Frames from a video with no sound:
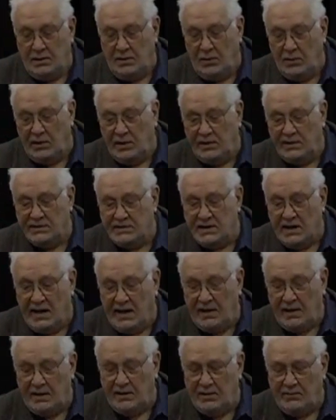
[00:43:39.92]
could
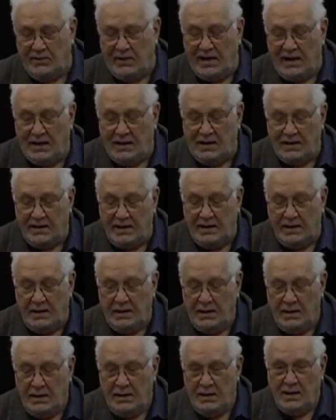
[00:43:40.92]
decide on the reality
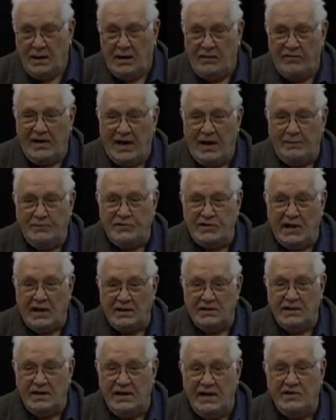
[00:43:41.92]
of an
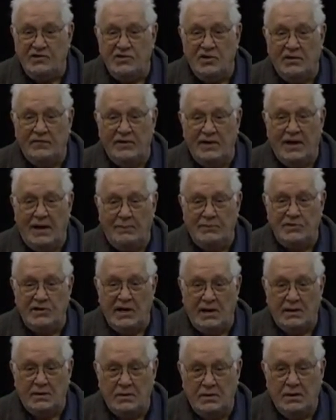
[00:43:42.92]
object, the nature of an
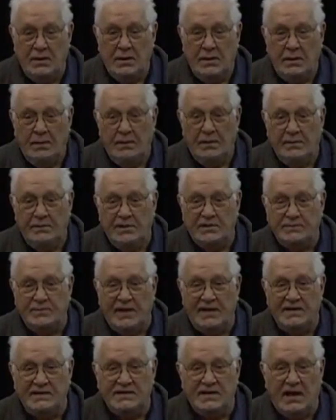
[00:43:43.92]
object, just by
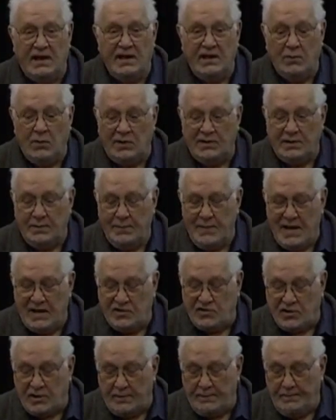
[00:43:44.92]
deciding what to
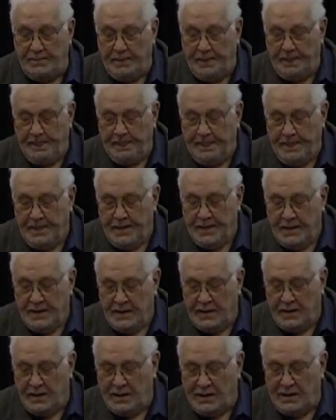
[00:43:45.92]
measure.
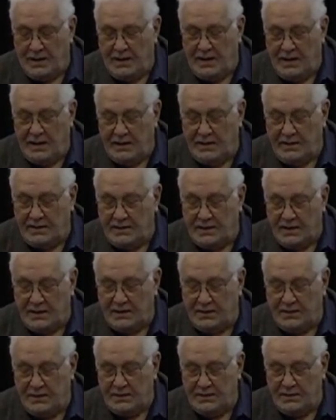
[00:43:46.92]
And
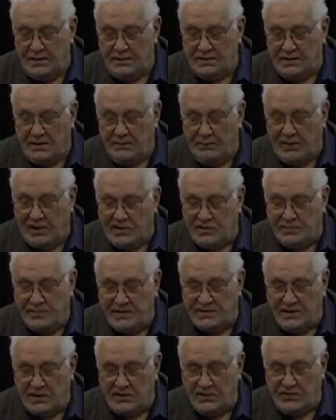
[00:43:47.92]
much
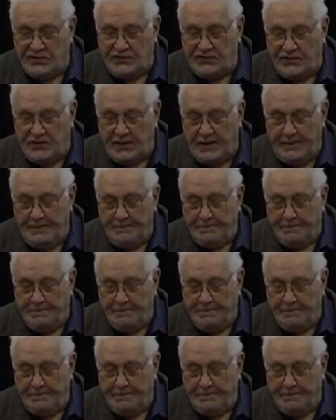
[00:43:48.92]
misunderstood.